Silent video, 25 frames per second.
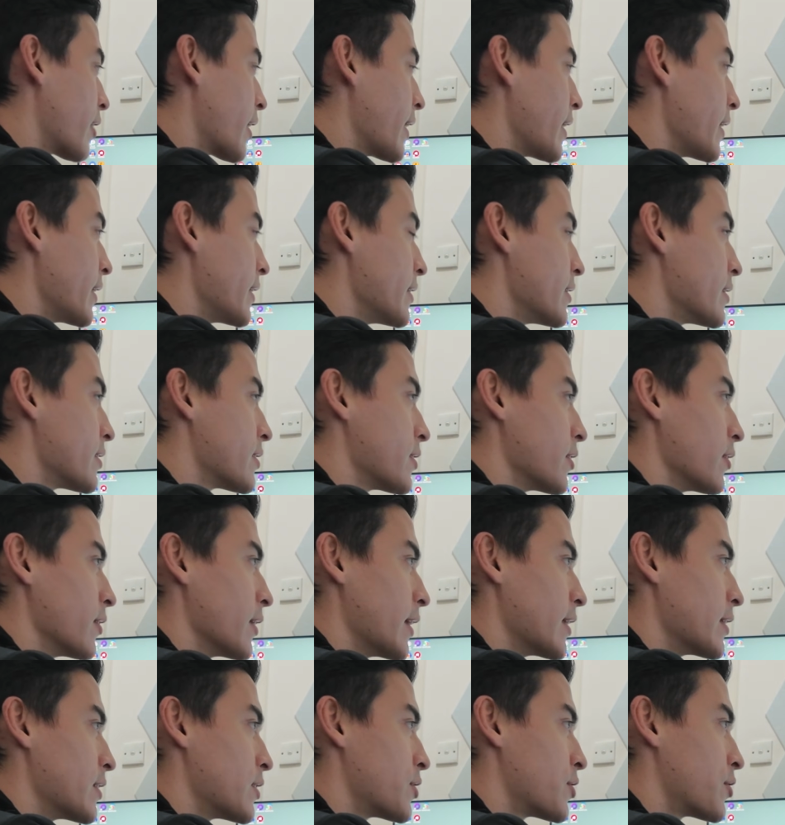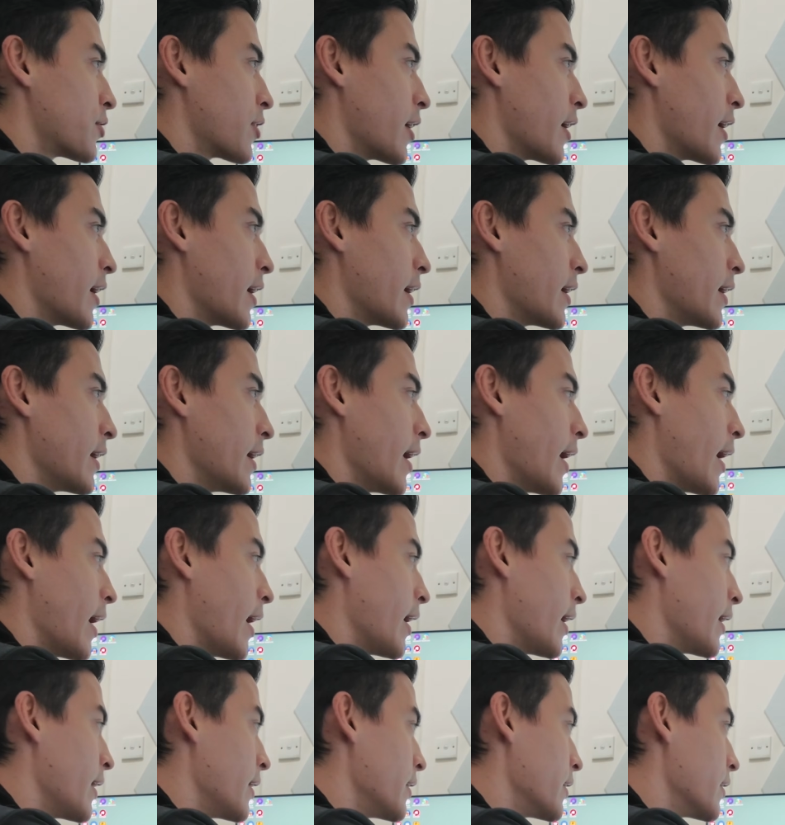right. So let's try
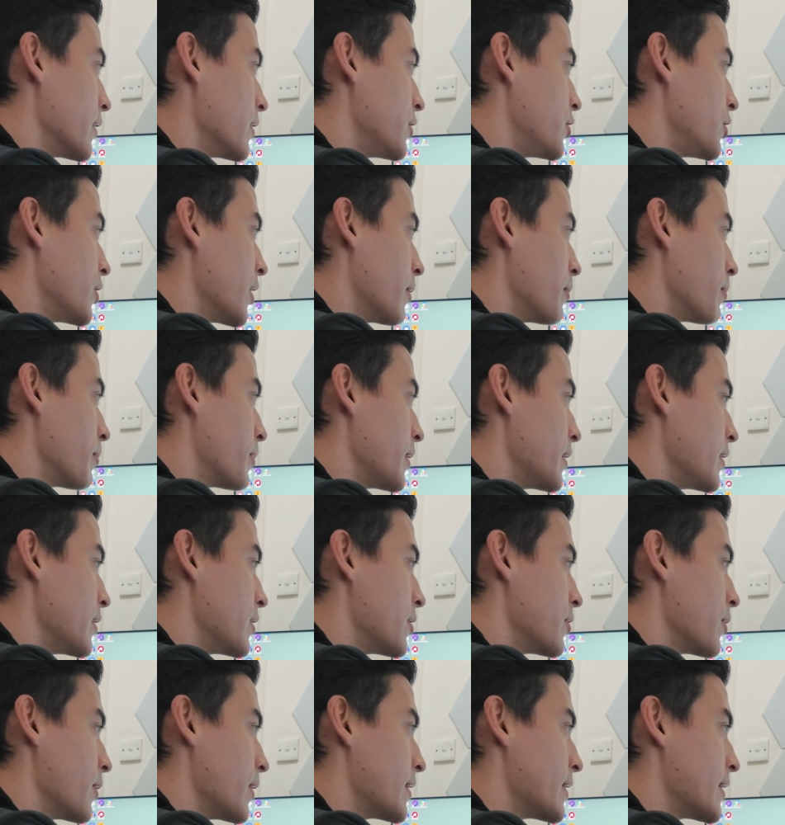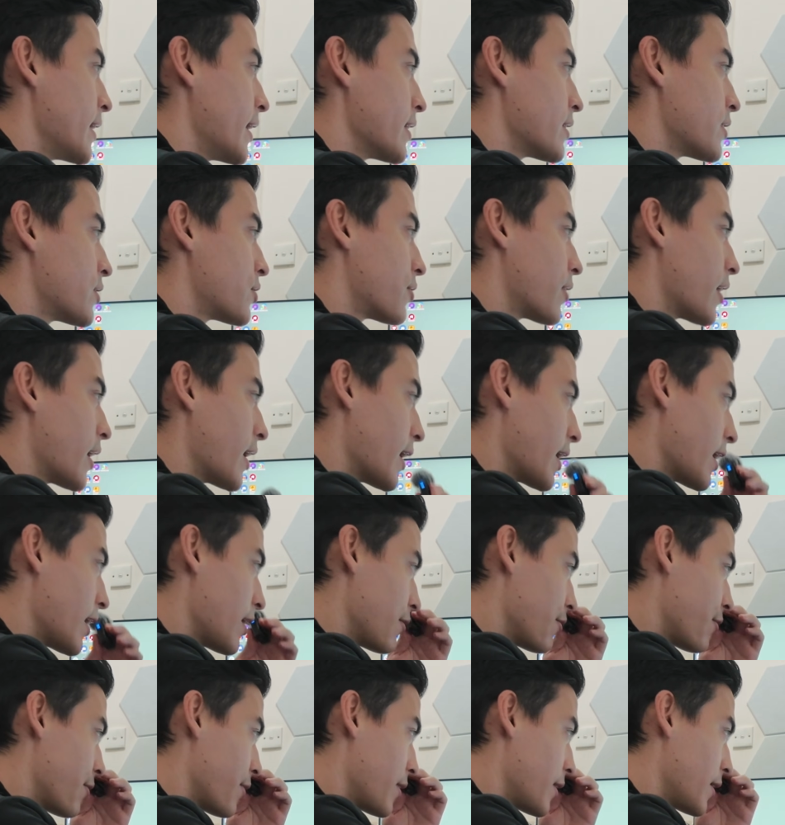and jump into a test
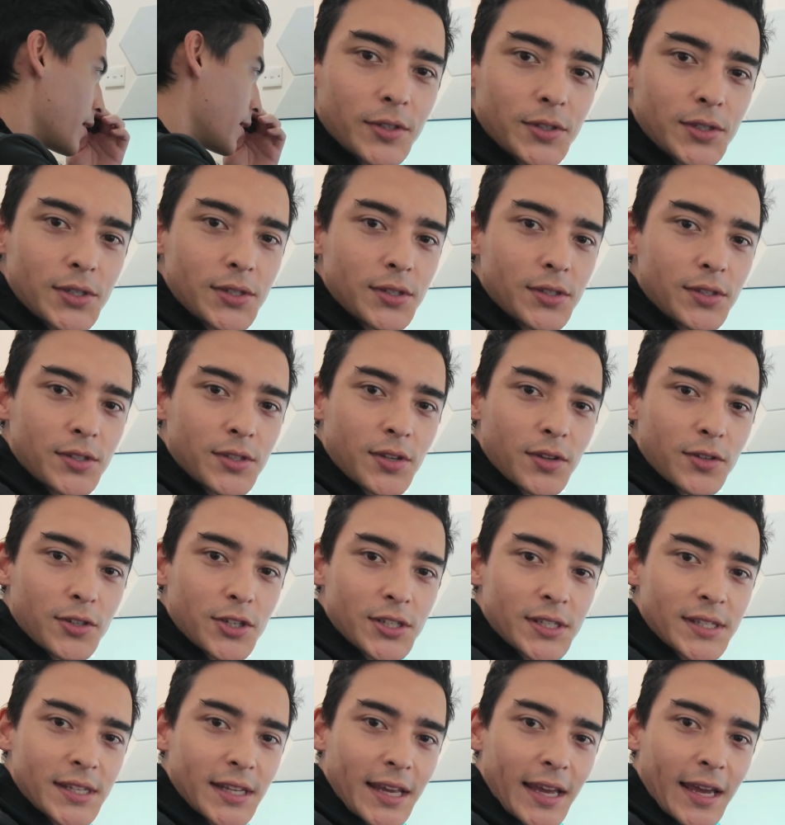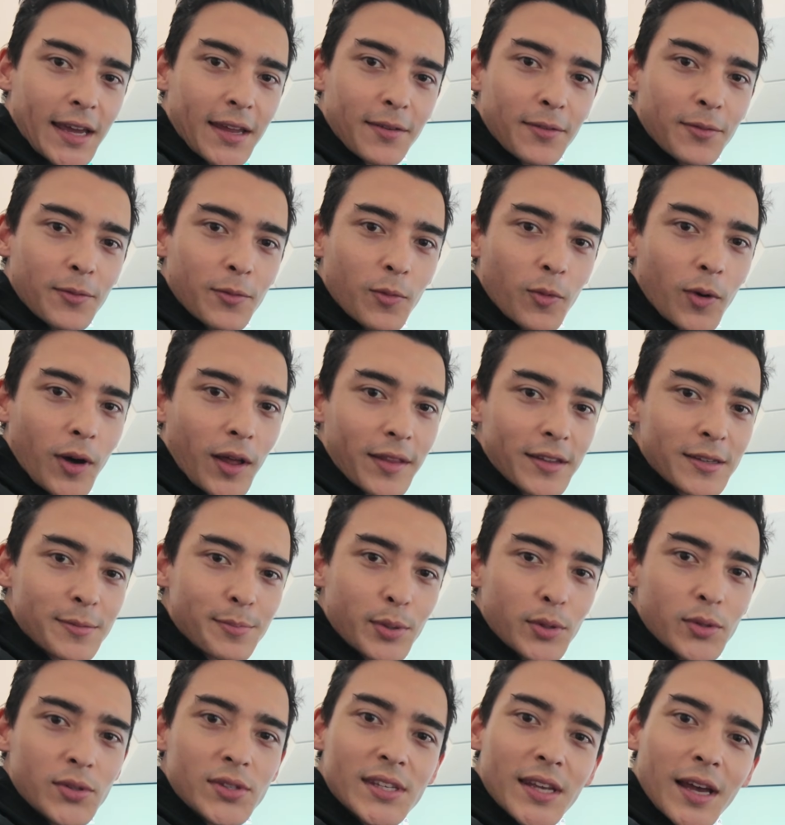drive. So just again, while this
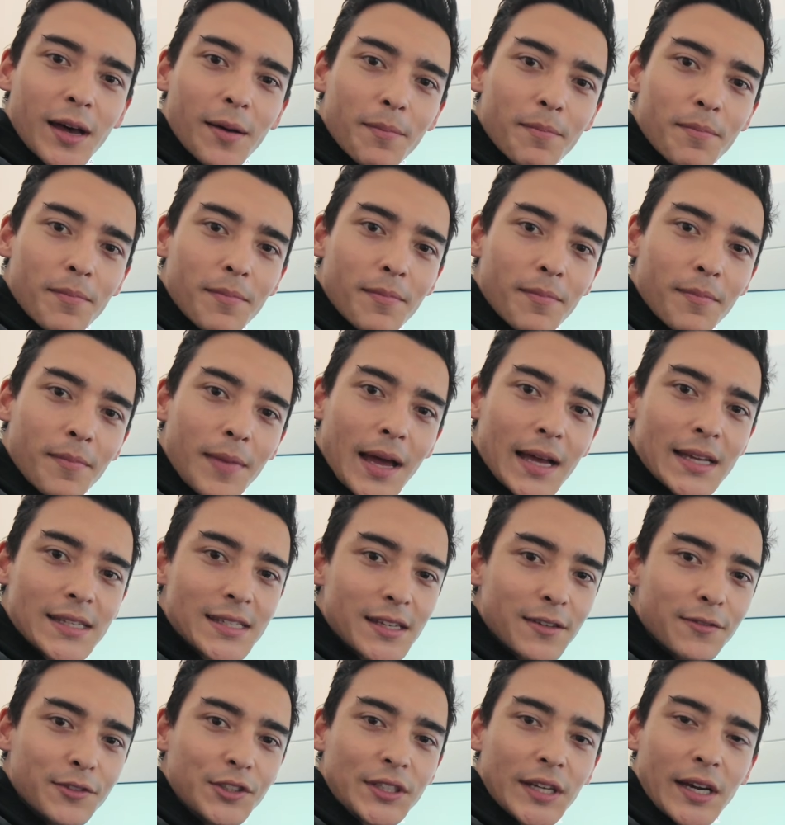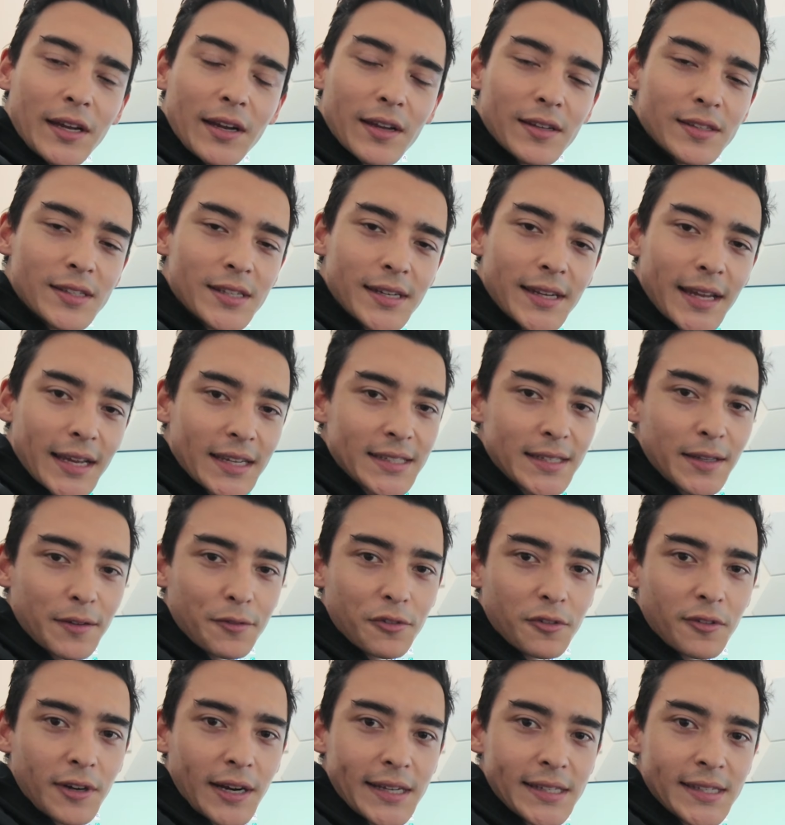boots up, massive shout out to Next
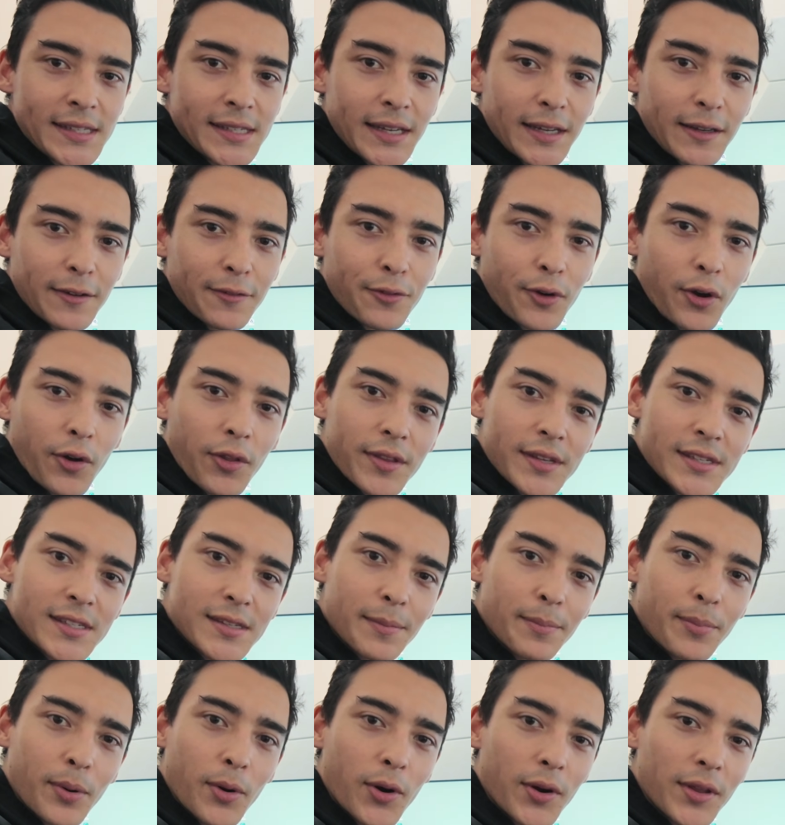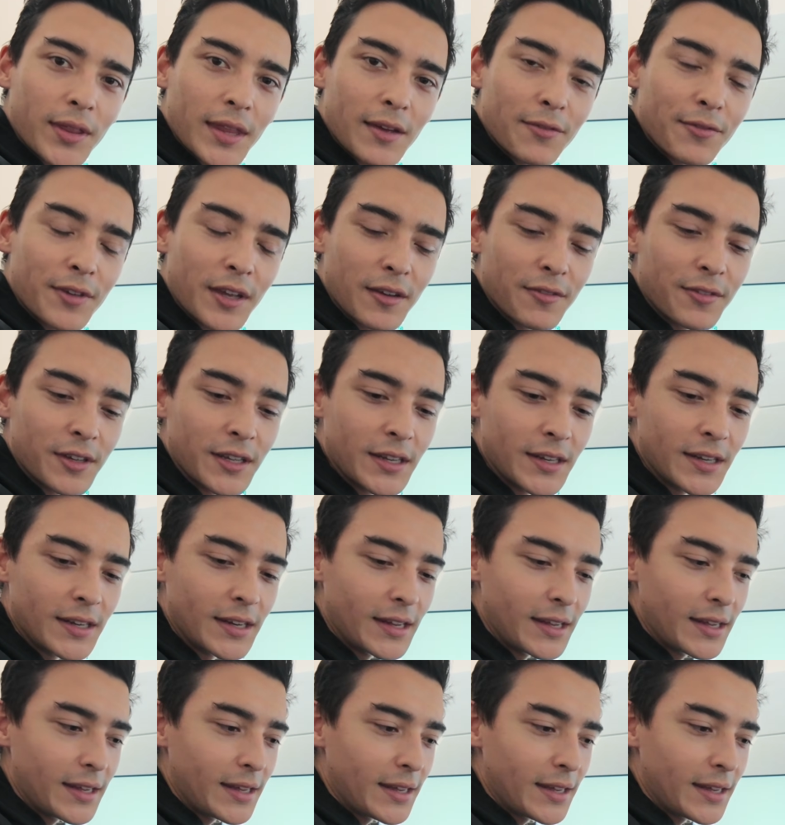Level Racing for all the support they've given,